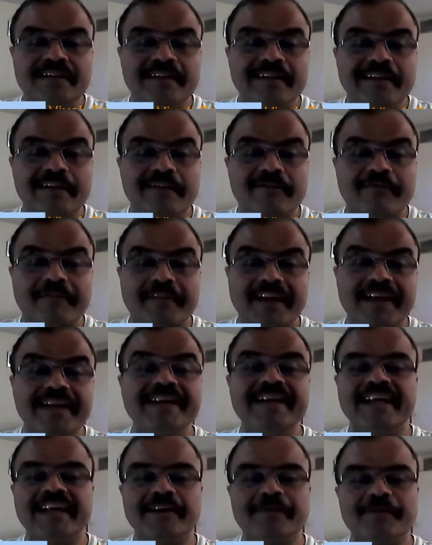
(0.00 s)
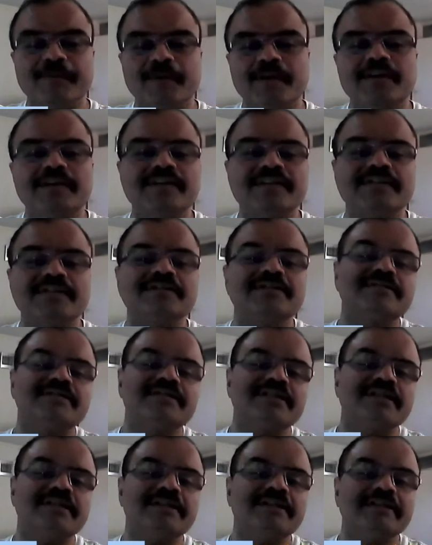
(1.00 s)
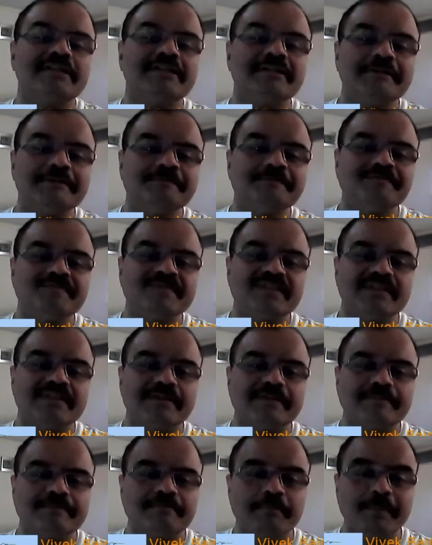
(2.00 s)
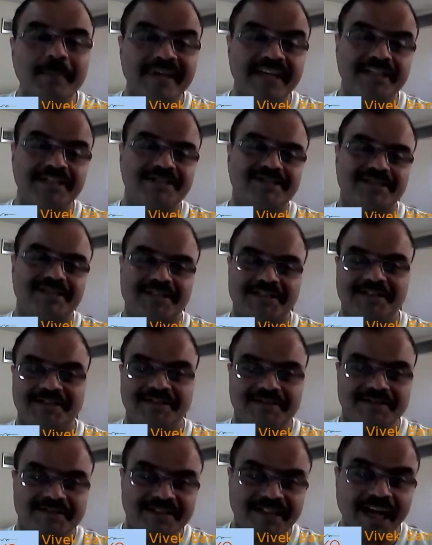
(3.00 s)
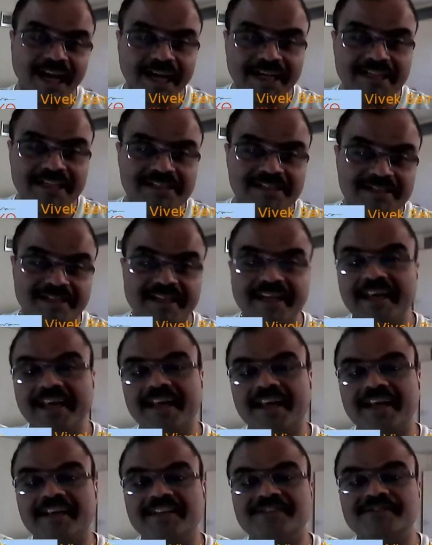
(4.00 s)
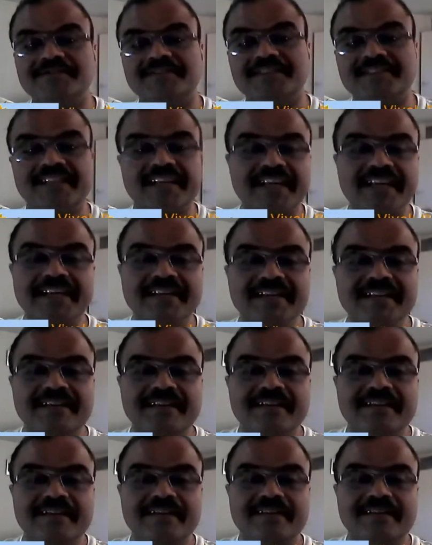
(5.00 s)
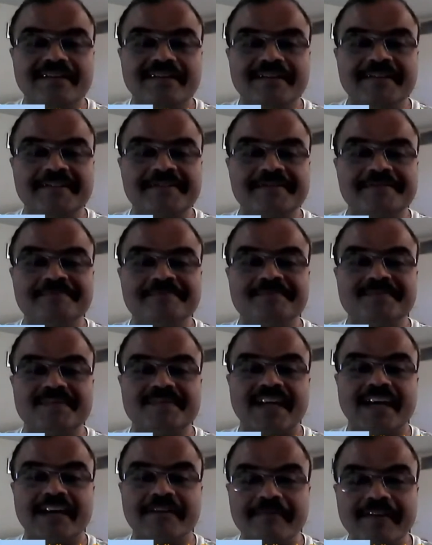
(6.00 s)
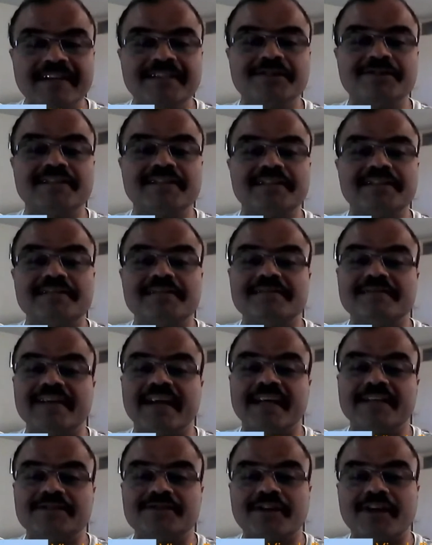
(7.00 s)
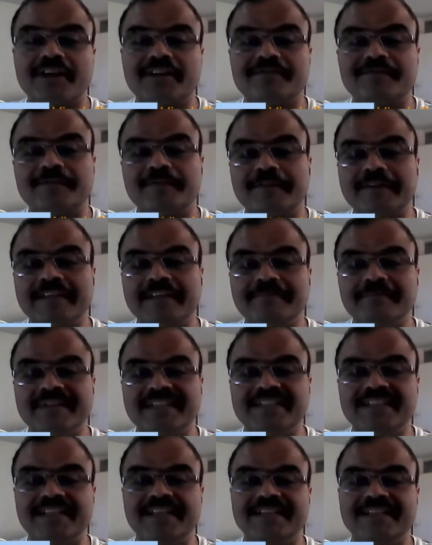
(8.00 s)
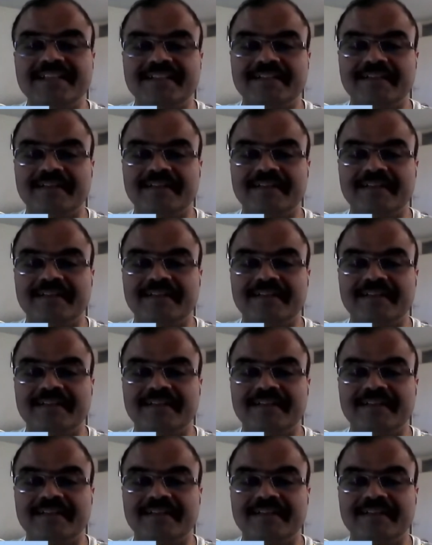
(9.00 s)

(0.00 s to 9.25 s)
Friday was a mixed, nice day, I should say. I went to the Ascot Foreign meeting.